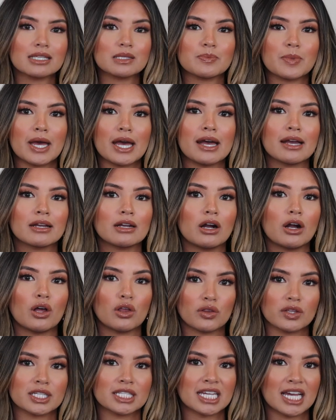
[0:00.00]
this bag
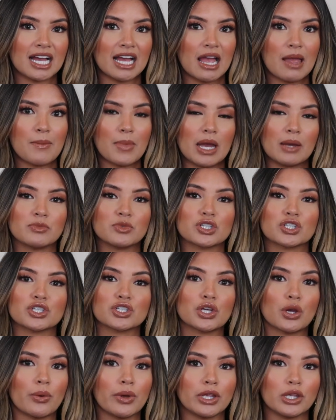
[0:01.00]
all the time. I'm just
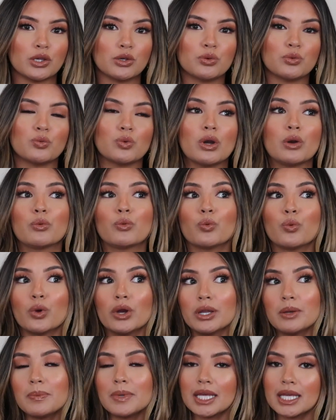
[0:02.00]
showing you what
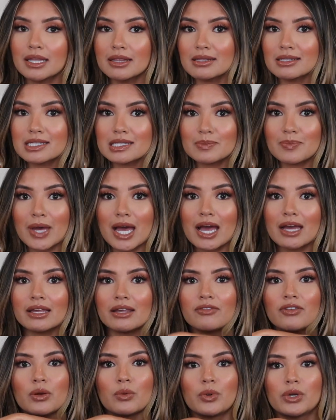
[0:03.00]
would be in this bag
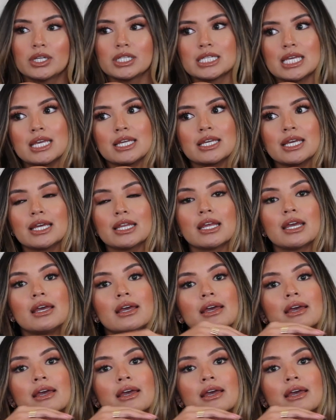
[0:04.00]
if I were to take it.